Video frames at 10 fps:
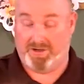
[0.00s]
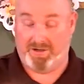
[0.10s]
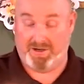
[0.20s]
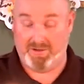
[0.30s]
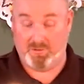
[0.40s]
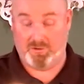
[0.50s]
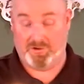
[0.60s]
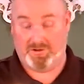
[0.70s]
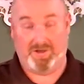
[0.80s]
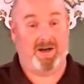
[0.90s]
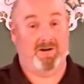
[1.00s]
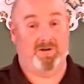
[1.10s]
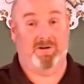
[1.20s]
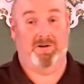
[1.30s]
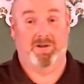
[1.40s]
any more than
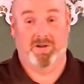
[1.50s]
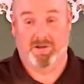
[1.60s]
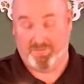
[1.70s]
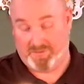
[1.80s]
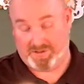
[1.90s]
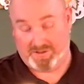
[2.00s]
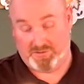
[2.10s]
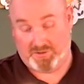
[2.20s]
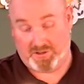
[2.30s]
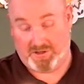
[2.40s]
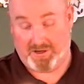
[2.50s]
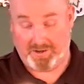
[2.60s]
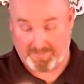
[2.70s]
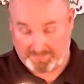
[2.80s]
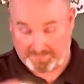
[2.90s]
iron mixes with clay.
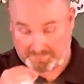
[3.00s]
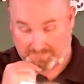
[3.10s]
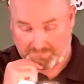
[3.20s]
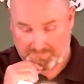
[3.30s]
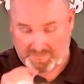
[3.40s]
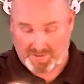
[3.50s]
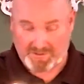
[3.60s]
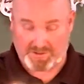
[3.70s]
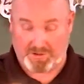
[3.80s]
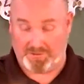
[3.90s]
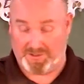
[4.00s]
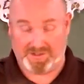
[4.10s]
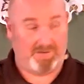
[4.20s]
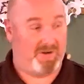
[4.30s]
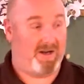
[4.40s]
So
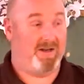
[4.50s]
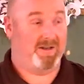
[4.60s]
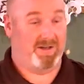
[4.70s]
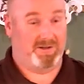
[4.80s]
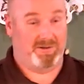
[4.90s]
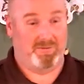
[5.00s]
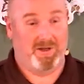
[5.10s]
this divided kingdom,